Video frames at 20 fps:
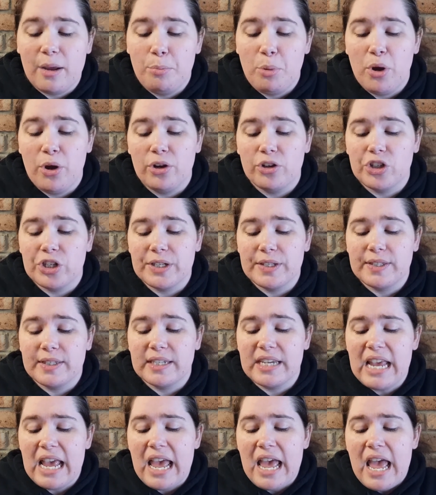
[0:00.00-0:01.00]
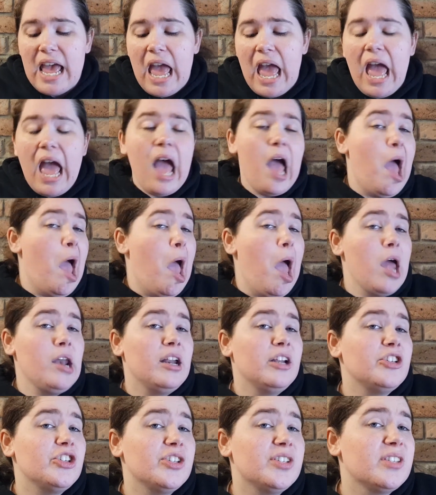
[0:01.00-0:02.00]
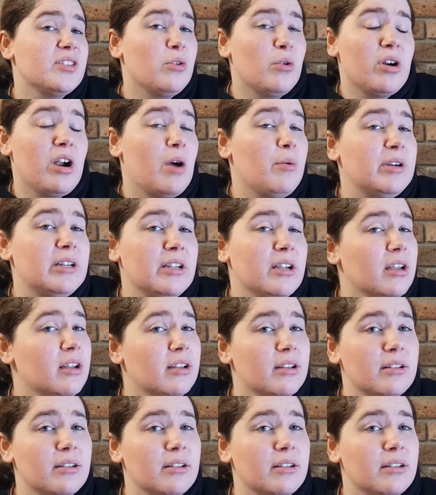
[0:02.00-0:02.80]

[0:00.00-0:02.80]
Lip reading: purchased and I just thought I would